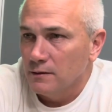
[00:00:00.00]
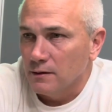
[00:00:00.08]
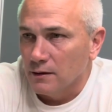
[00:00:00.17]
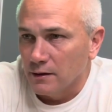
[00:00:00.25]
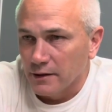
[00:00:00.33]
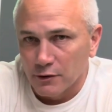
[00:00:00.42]

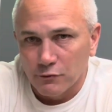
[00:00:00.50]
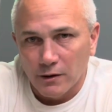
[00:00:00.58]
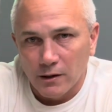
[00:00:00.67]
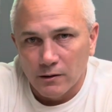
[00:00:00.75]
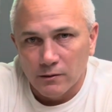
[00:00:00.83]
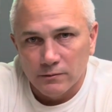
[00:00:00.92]
in the
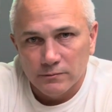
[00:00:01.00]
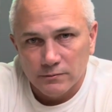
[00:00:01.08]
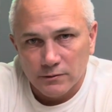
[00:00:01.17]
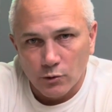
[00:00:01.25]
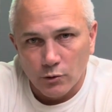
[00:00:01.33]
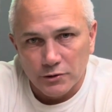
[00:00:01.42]
fall,
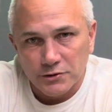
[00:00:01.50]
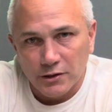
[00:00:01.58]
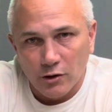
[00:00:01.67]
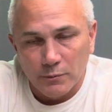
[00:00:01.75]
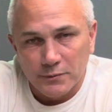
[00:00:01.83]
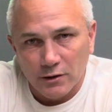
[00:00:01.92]
of course, you
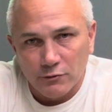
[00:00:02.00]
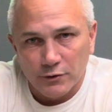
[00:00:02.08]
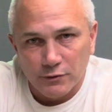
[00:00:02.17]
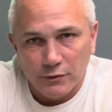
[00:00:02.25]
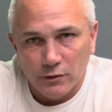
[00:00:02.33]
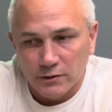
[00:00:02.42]
go up there for the
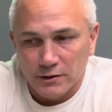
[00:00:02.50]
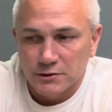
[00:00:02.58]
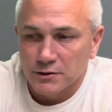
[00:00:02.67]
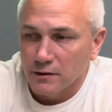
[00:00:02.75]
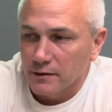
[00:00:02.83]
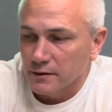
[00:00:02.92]
foliage
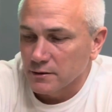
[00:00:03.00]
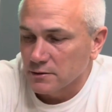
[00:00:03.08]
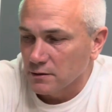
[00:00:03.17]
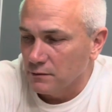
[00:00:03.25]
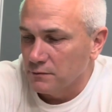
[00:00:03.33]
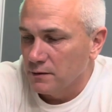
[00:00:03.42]
and all that good
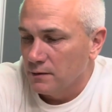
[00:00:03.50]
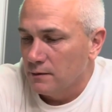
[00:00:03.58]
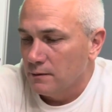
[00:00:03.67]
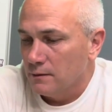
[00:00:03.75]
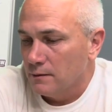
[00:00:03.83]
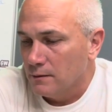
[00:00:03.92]
stuff.
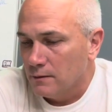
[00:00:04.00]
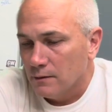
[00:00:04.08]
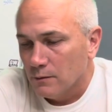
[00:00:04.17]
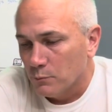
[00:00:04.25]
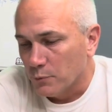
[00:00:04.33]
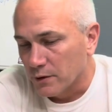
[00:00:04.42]

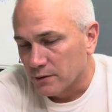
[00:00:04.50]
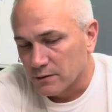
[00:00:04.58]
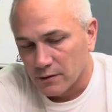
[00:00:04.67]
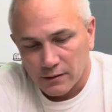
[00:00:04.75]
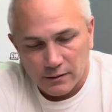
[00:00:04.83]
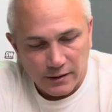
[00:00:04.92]
But
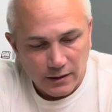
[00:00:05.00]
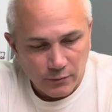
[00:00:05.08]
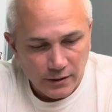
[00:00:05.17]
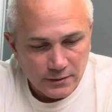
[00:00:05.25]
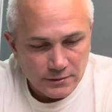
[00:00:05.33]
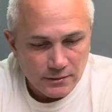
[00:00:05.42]

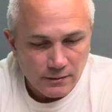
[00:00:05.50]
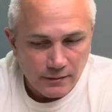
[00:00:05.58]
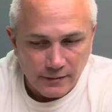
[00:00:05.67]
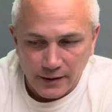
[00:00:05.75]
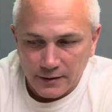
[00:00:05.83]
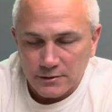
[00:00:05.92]
anyways,
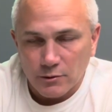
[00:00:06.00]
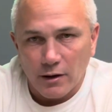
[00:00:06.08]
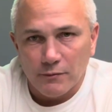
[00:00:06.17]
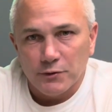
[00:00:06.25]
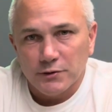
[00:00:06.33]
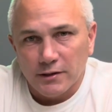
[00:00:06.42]
that is a
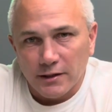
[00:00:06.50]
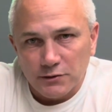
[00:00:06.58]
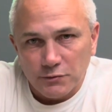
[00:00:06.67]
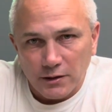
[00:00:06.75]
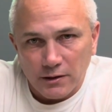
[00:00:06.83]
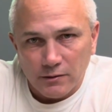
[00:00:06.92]
wrap for today's
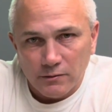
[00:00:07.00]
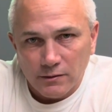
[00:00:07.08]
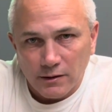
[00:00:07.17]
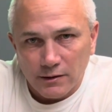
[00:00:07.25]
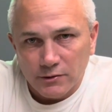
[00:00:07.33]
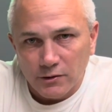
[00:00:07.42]
video.
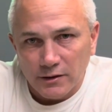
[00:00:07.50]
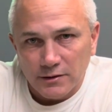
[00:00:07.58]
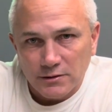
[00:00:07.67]
Tune in